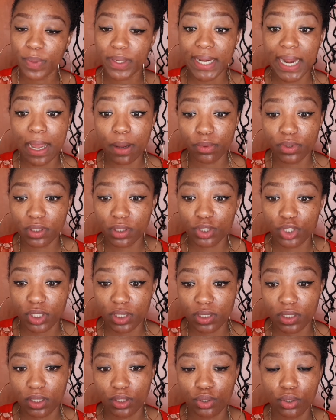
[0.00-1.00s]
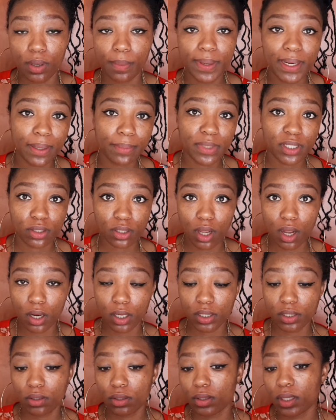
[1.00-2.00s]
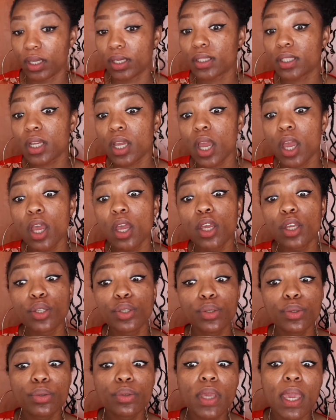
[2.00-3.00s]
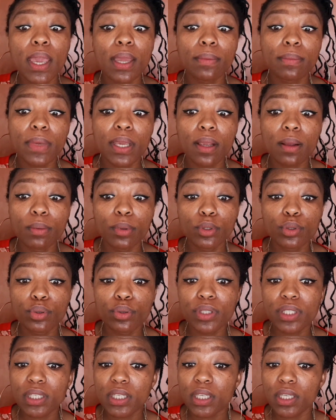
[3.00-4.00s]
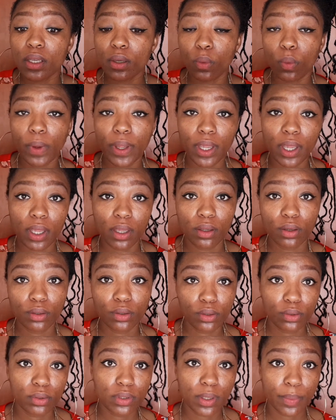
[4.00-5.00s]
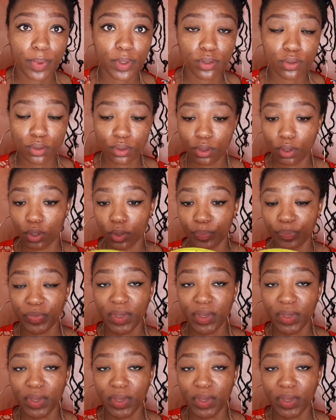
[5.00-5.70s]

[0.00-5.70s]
but I would suggest that you apply mascara so that you can be able to see where your glue is supposed to go.